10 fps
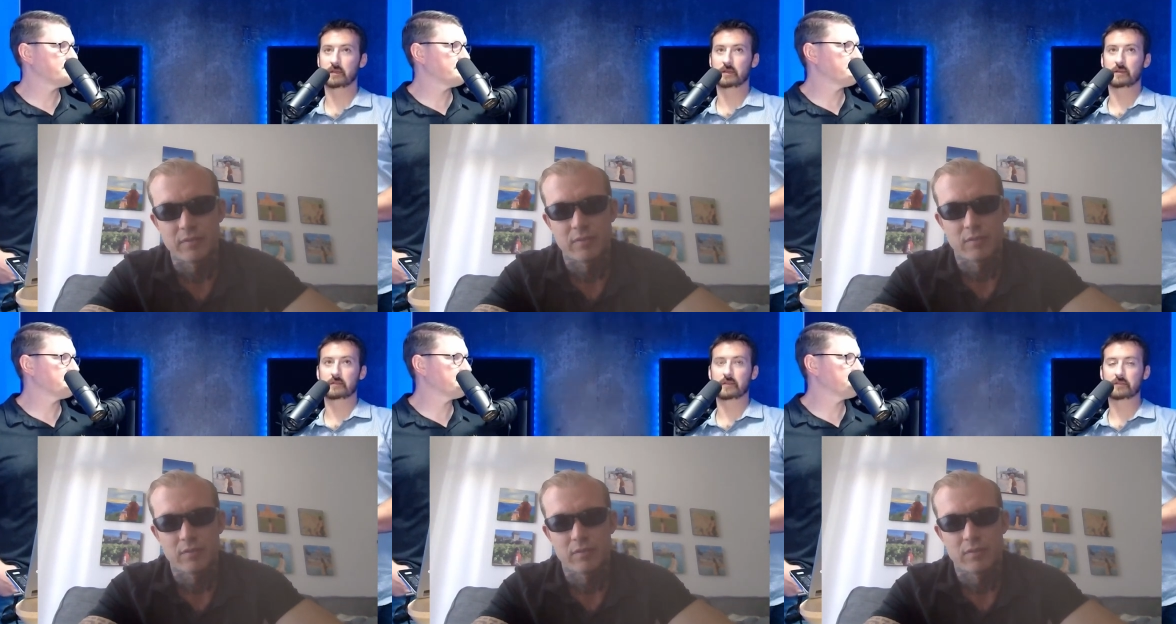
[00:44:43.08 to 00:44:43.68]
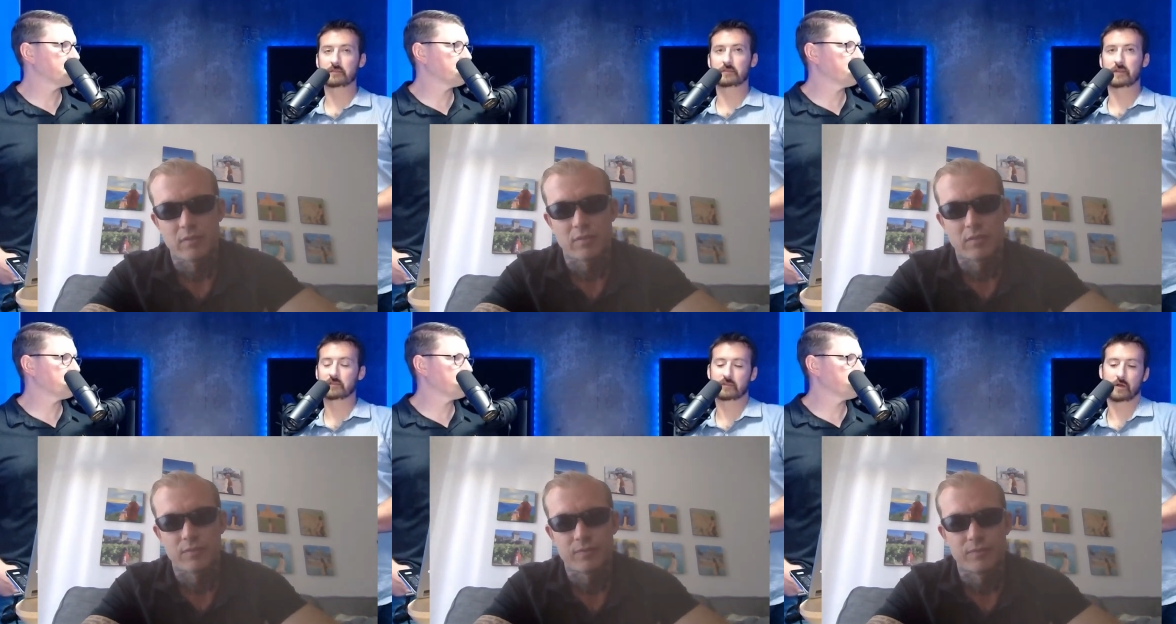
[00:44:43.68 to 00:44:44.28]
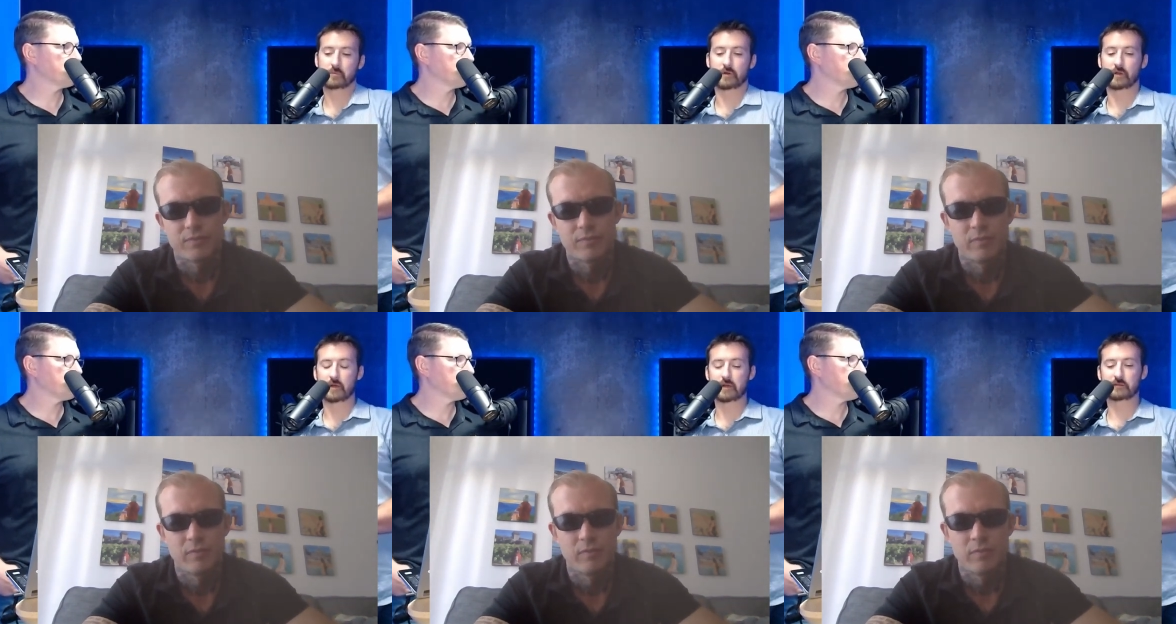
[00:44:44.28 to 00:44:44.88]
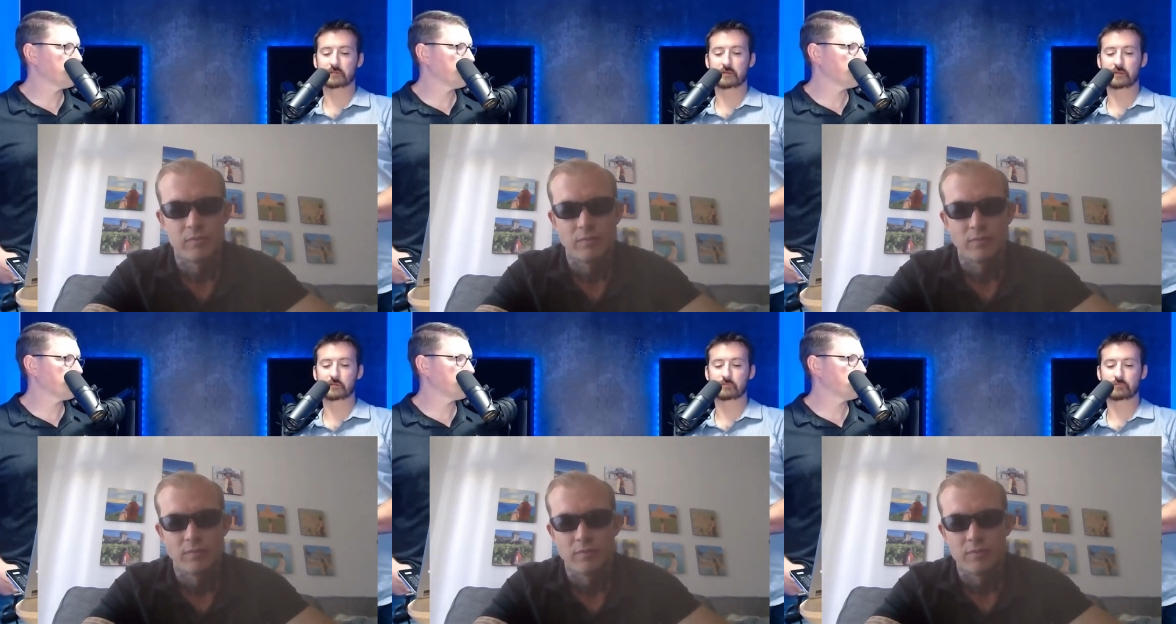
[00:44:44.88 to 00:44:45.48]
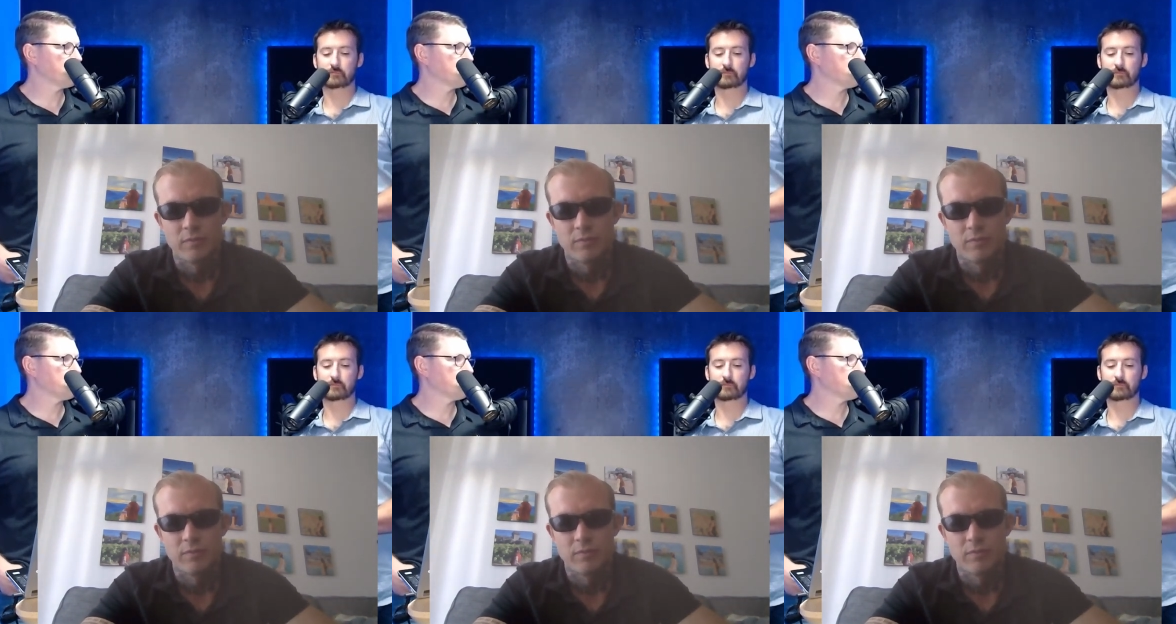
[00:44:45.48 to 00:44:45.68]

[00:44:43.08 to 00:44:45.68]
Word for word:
Speaker 1: it's that's that's the hard part right is